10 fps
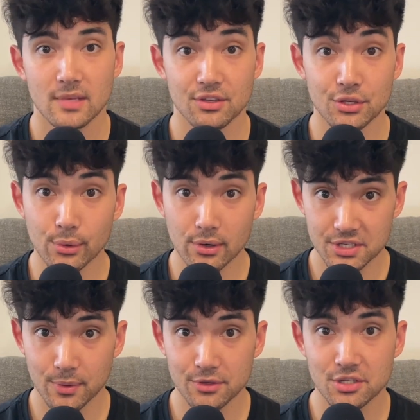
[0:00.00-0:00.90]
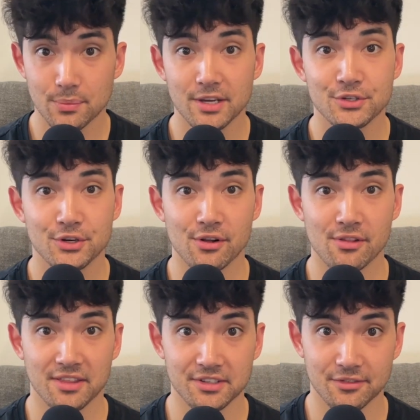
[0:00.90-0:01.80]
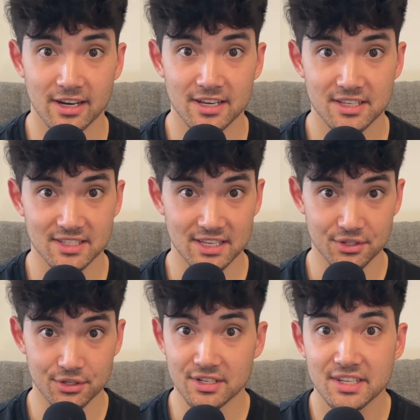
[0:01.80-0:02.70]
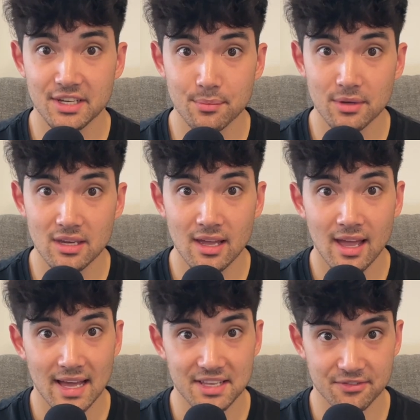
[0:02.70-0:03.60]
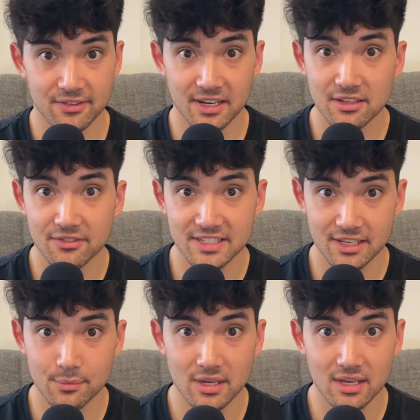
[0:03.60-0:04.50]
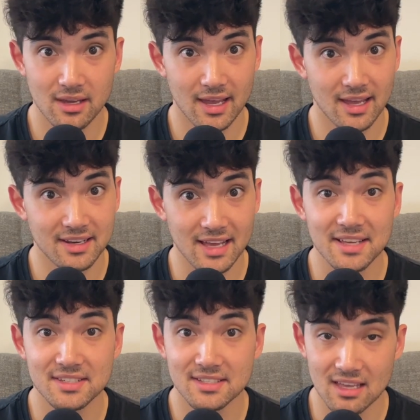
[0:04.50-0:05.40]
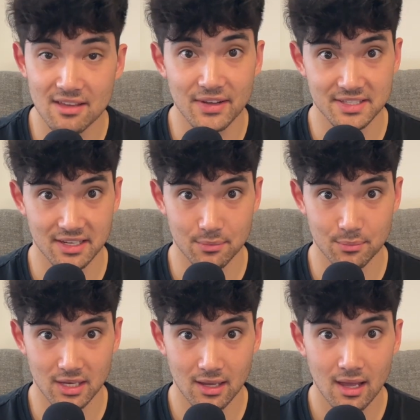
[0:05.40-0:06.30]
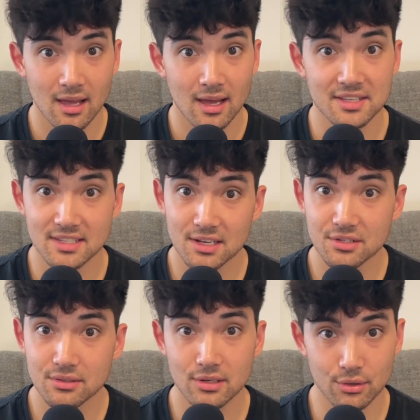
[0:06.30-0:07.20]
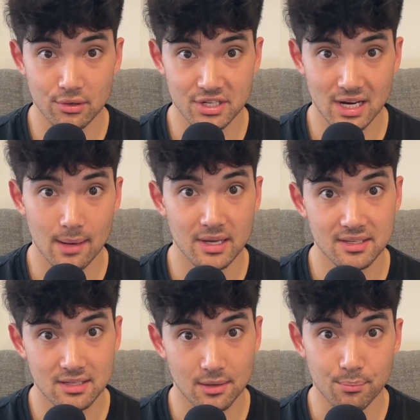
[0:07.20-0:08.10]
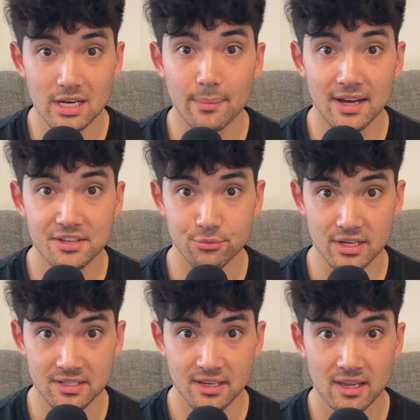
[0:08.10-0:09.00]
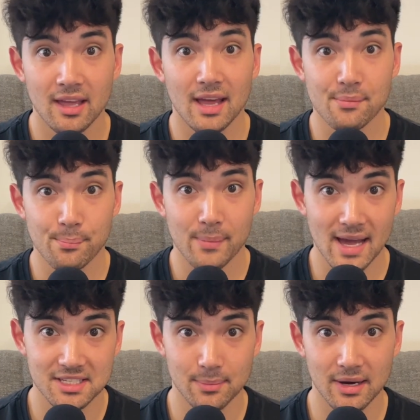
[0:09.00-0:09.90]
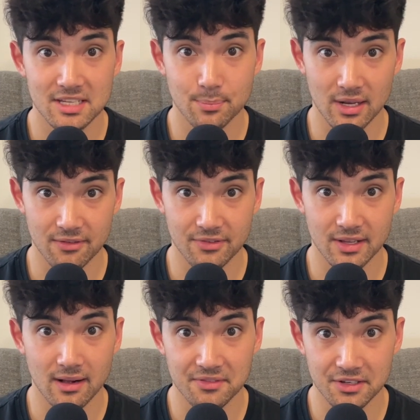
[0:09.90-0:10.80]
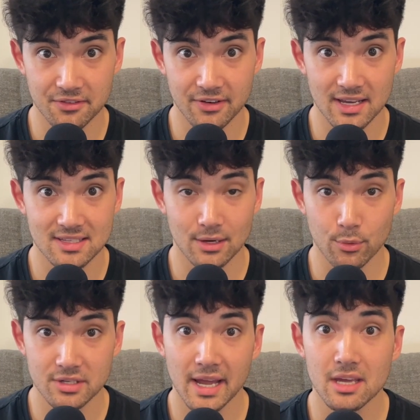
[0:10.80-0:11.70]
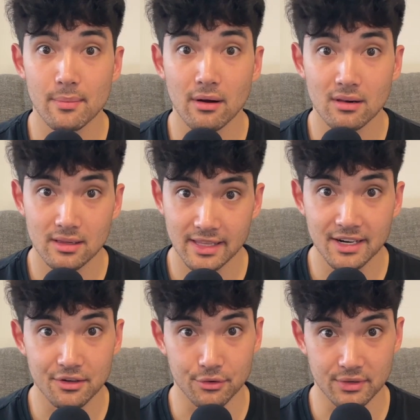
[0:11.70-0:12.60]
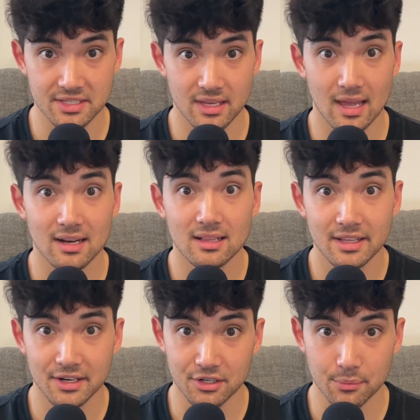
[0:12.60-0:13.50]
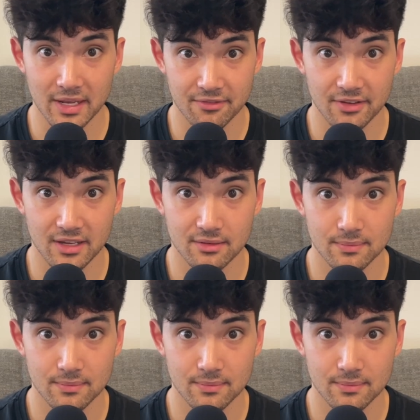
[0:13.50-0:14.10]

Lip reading: You are supposed to make sure that the device is as good as it can be, as effective as it can be, and as safe as it can be. Essentially, your job is to minimize risk and maximize benefit of the device. And we're talking about clinical risk and clinical benefit.